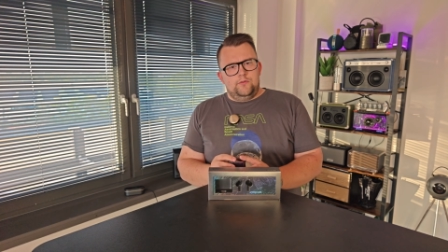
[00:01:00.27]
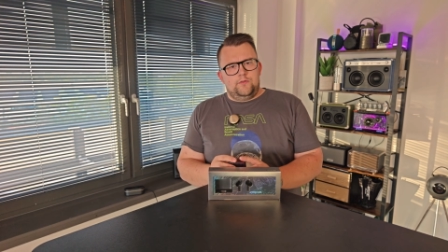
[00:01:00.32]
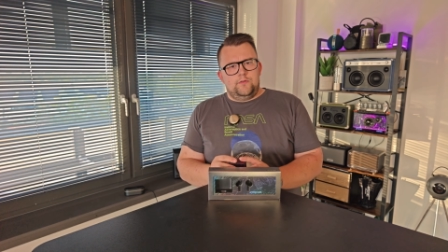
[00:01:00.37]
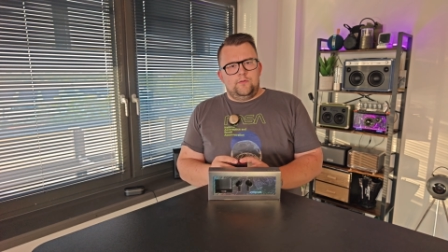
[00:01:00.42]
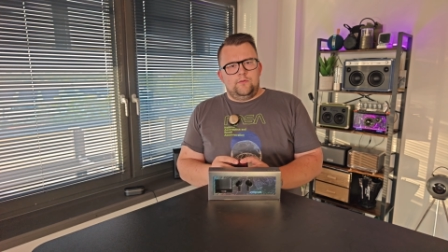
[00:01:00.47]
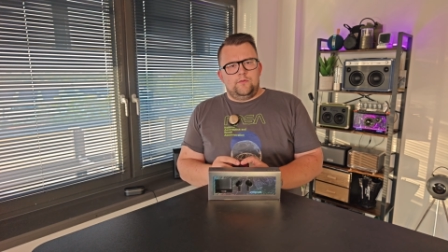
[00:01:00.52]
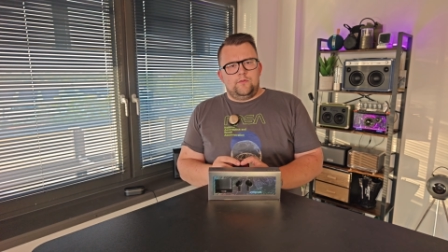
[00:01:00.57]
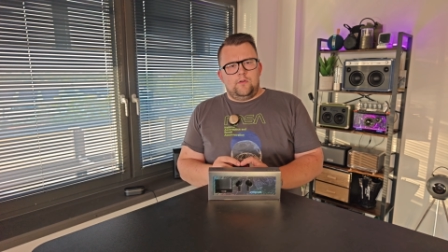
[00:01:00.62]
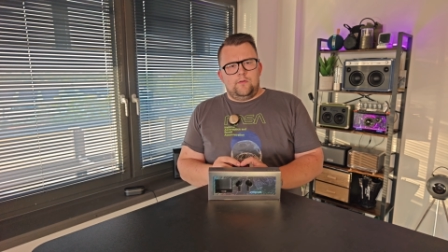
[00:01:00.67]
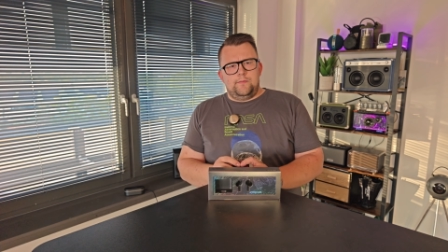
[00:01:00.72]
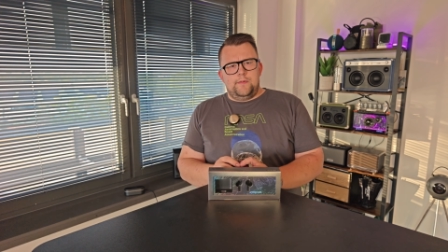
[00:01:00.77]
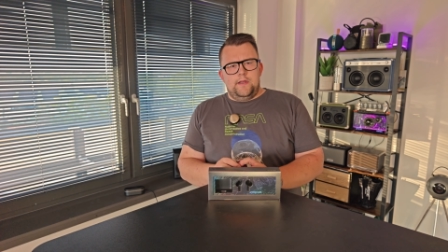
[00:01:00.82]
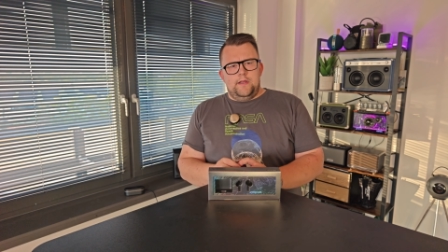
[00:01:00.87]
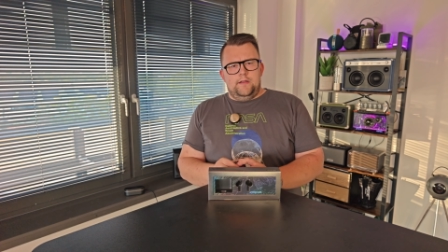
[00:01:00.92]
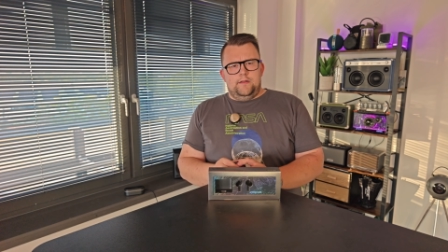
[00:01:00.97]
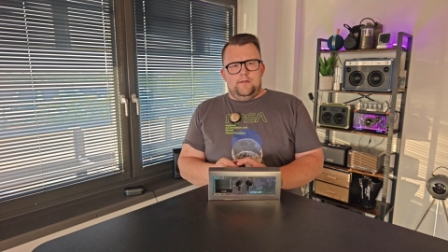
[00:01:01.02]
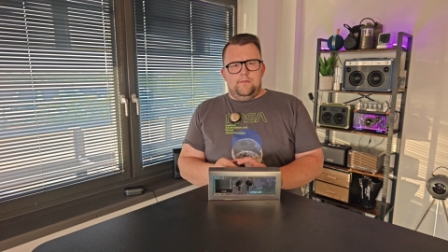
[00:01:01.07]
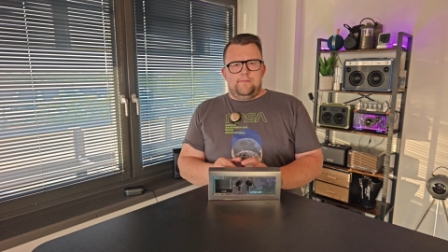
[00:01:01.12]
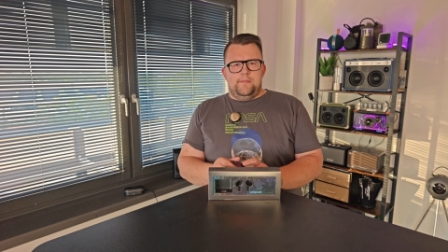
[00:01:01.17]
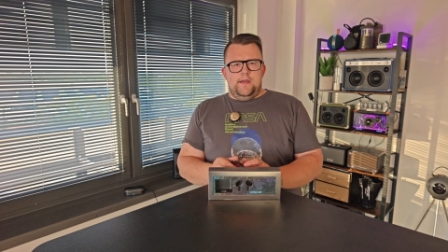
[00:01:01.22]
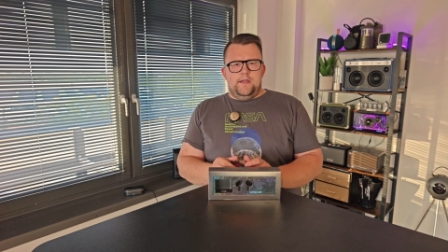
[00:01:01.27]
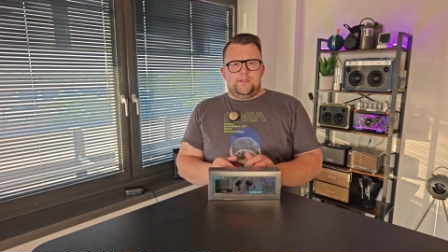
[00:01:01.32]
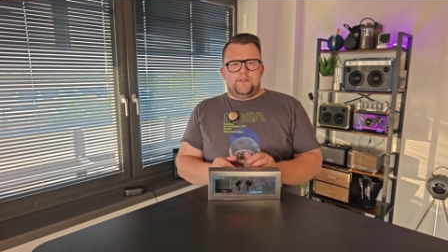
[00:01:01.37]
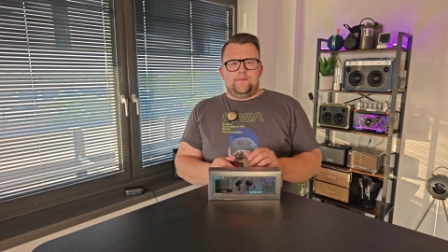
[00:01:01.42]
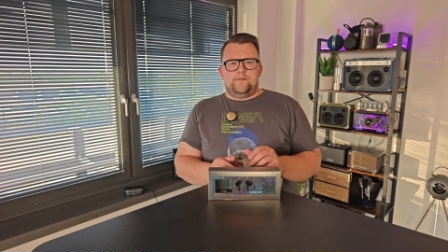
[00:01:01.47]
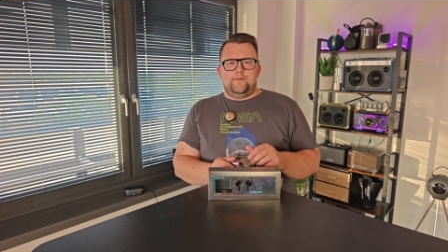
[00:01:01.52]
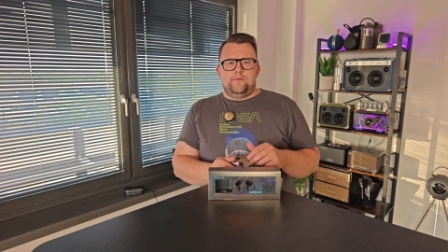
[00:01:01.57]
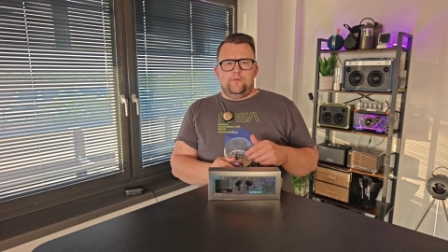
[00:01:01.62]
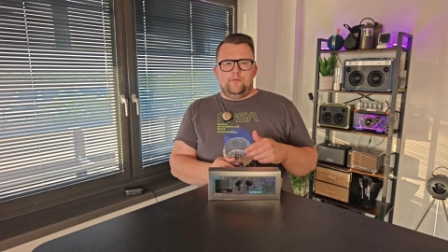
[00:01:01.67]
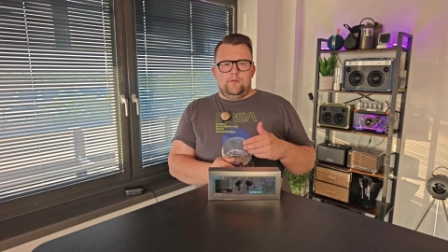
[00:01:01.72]
Bluetooth not being the
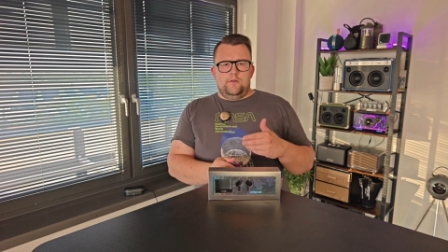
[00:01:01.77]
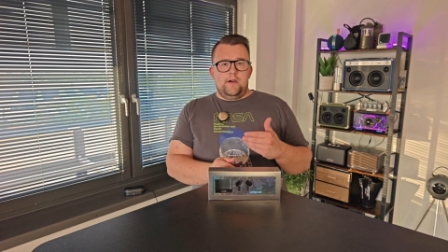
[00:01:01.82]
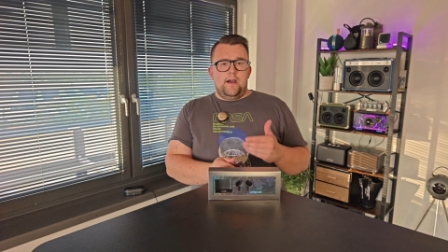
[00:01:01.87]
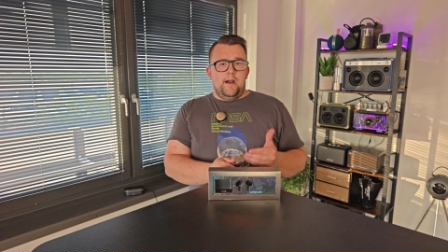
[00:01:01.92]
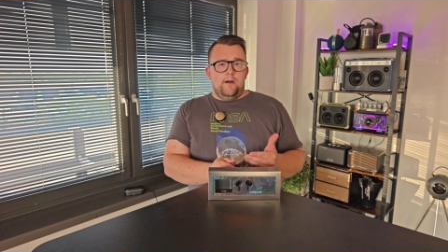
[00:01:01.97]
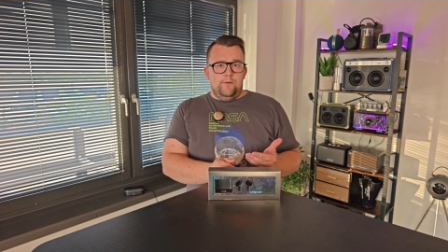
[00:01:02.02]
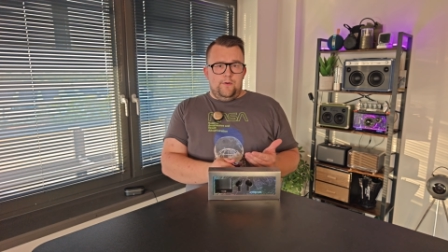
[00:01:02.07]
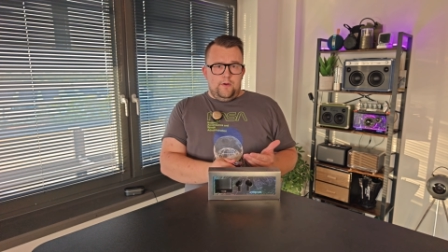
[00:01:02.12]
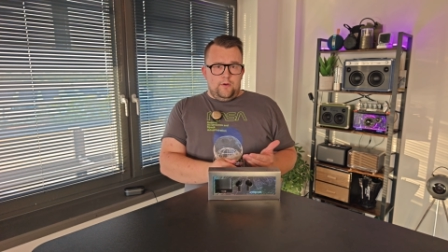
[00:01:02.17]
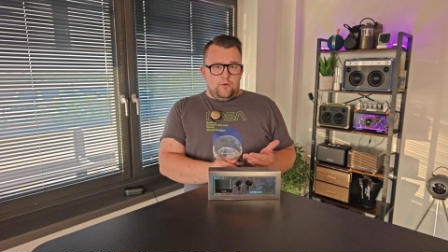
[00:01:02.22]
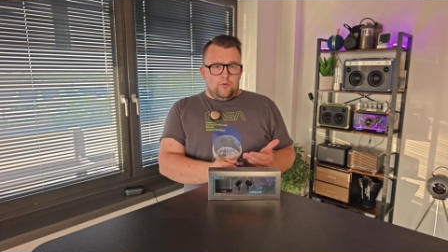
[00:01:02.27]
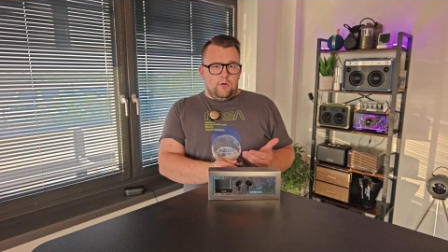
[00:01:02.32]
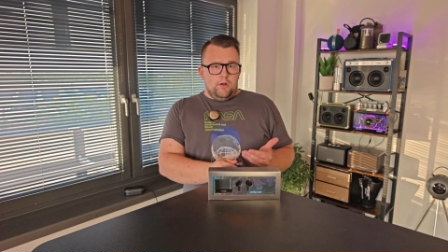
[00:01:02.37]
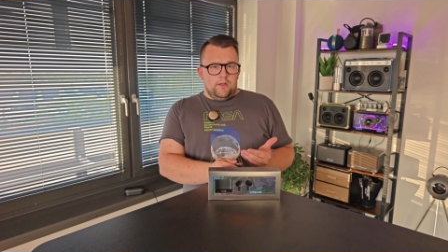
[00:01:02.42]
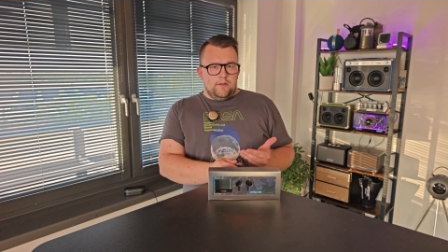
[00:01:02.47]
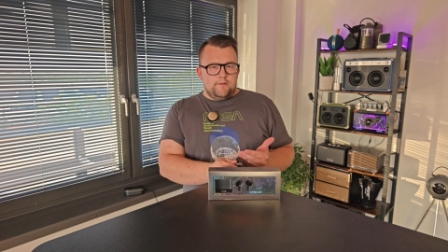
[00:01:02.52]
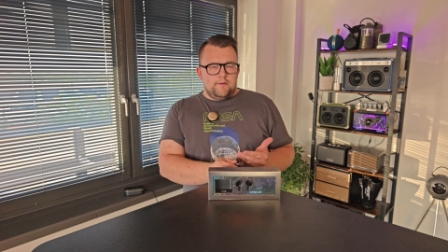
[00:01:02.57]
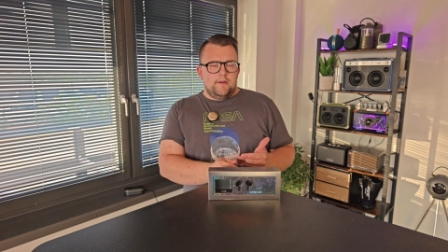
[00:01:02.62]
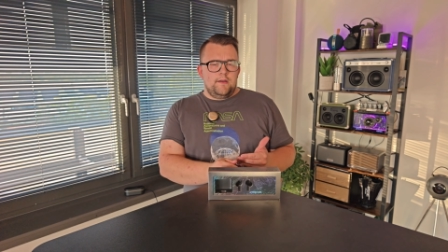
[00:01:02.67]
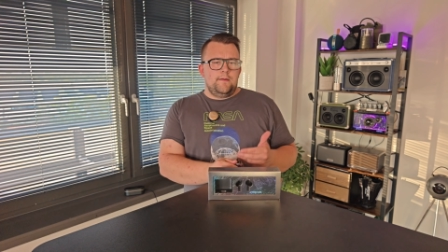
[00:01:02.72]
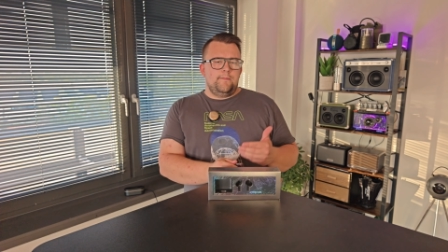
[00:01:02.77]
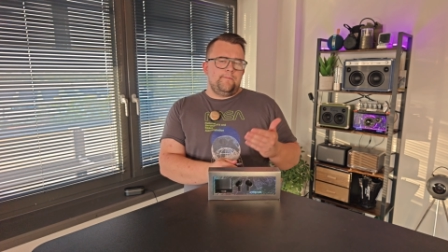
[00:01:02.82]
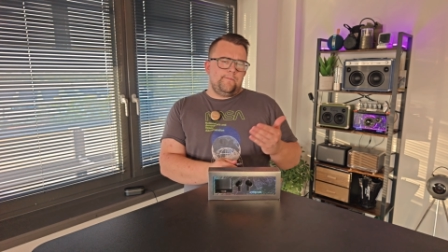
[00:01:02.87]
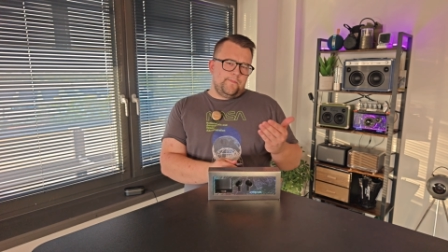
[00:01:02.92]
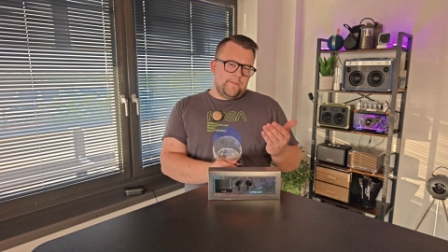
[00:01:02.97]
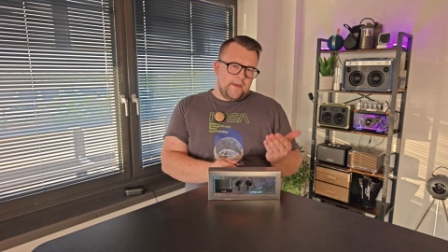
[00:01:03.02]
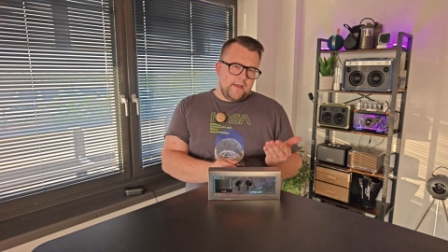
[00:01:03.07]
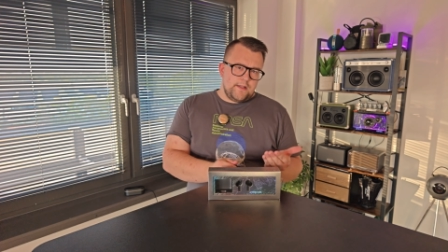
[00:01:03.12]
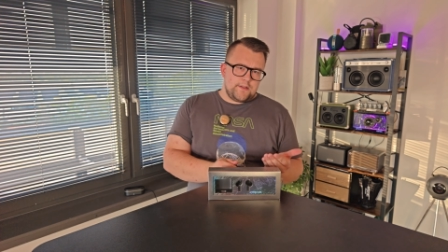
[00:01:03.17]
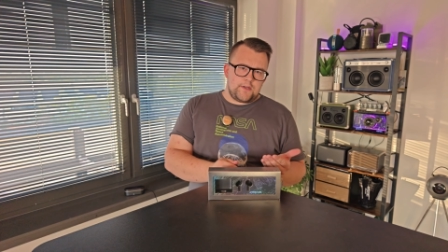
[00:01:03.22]
best for audio quality,
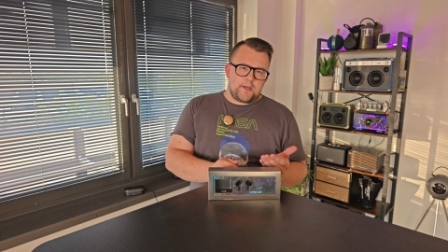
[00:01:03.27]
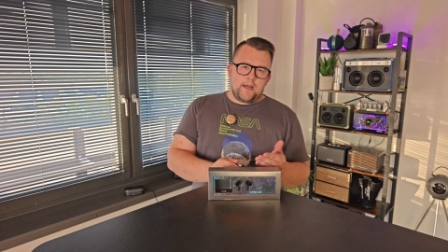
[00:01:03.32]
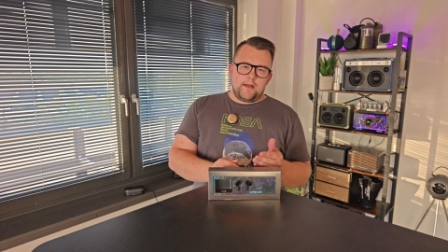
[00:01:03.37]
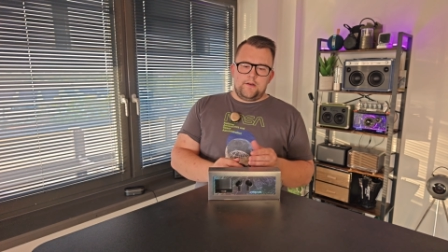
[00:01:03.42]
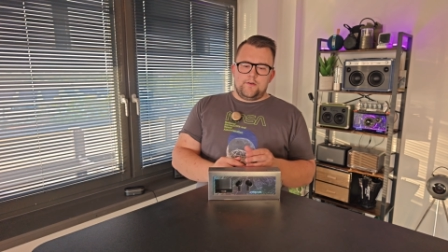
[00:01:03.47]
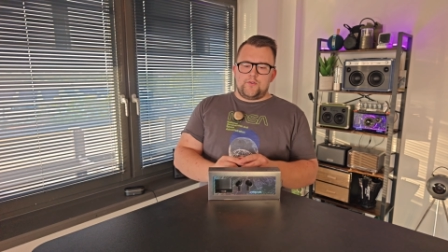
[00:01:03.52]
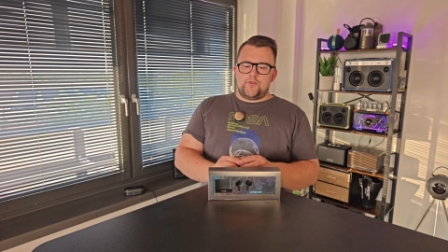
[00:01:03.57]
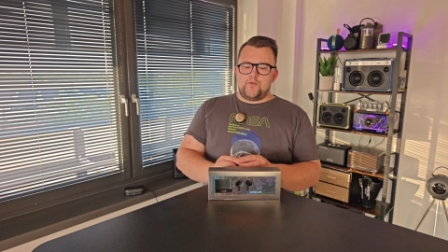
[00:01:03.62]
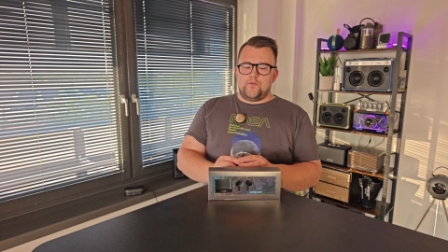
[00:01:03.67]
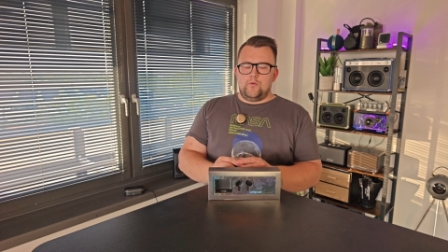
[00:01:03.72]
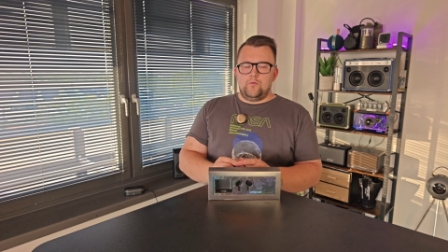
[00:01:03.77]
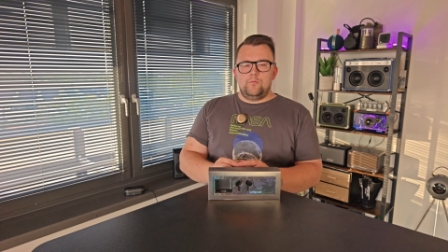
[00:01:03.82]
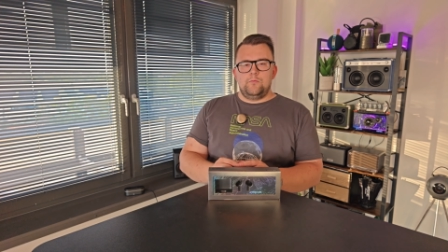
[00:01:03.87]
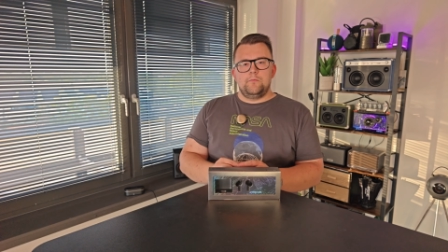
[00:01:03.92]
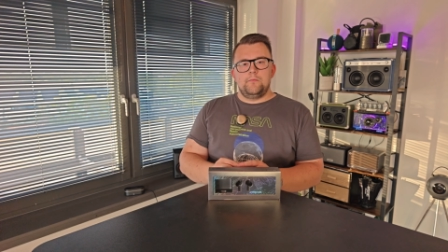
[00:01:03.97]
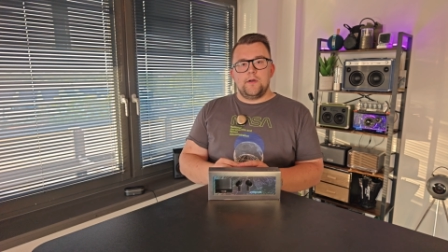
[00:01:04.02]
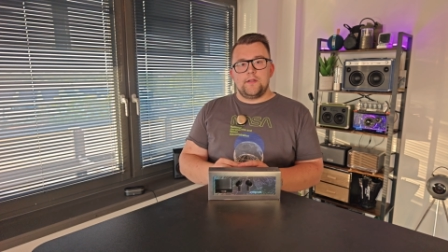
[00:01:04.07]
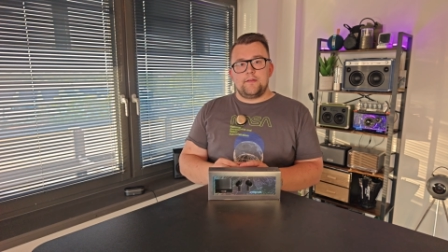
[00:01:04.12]
it's kind of true.